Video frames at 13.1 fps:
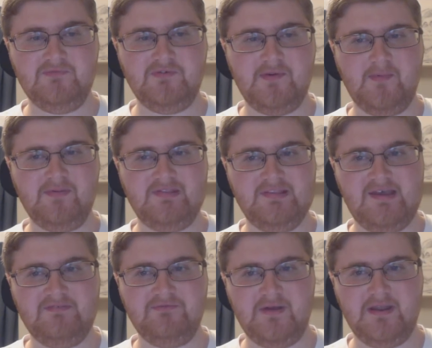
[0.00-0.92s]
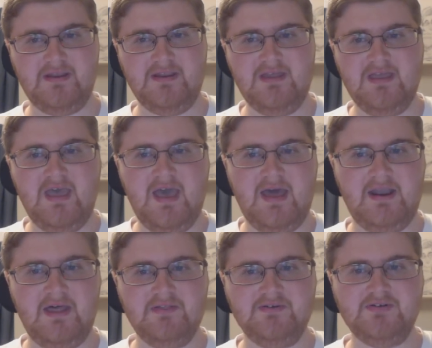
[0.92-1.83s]
have trouble with left, right,
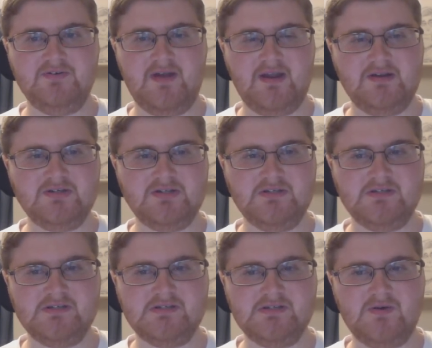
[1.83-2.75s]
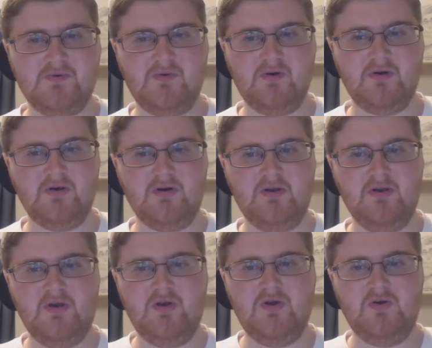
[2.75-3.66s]
and other directions,
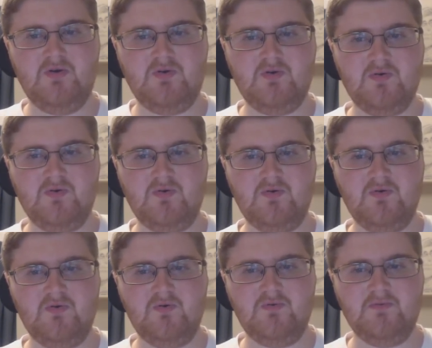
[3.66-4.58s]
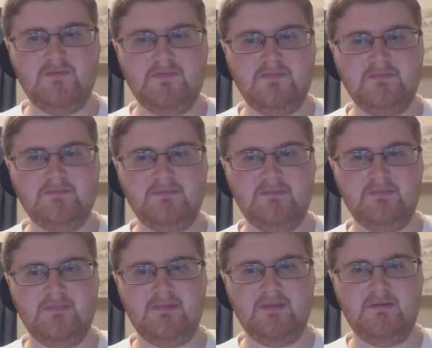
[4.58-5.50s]
or who
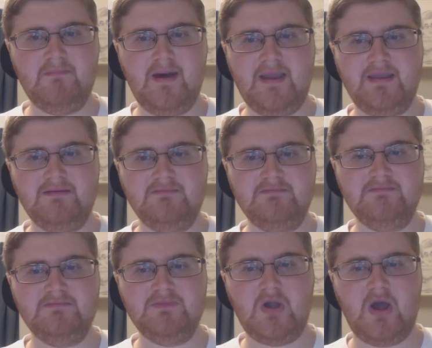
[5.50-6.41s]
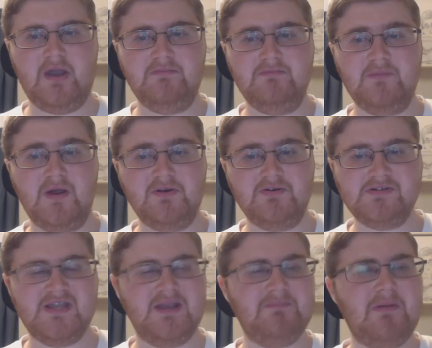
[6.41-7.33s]
might not
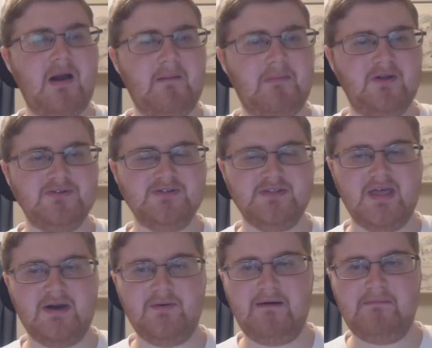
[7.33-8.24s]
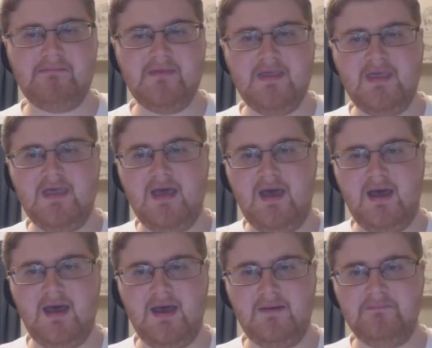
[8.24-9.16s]
understand pop culture that well,
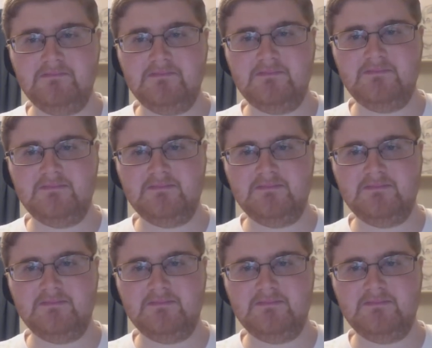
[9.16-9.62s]
um,